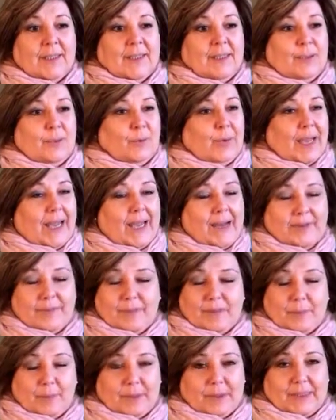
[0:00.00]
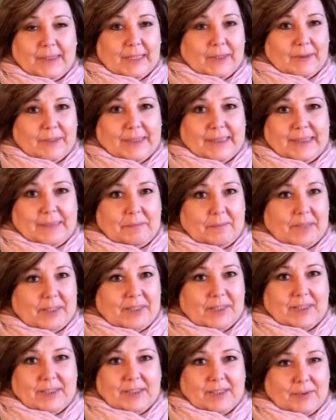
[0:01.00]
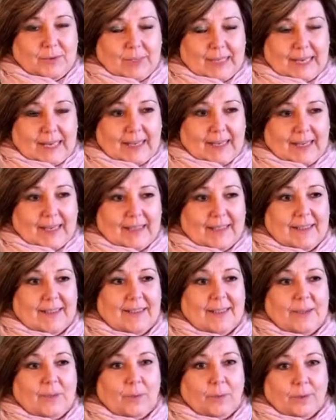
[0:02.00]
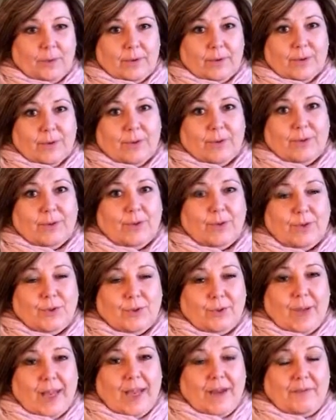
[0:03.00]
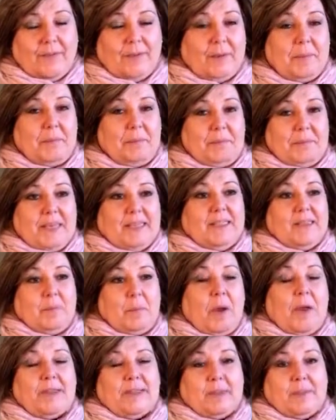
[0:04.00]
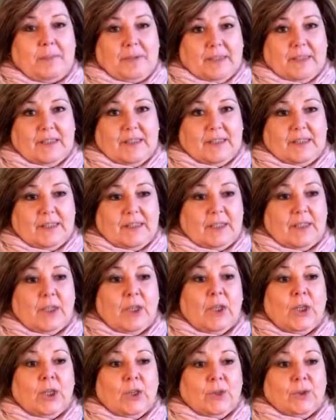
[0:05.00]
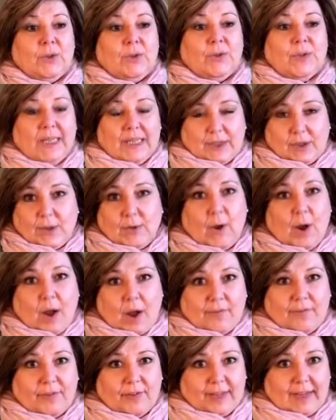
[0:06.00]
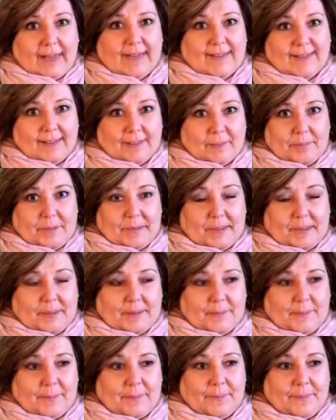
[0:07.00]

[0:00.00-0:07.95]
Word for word: You have to put down as much as you can in order to have the best possibility to get your offer accepted.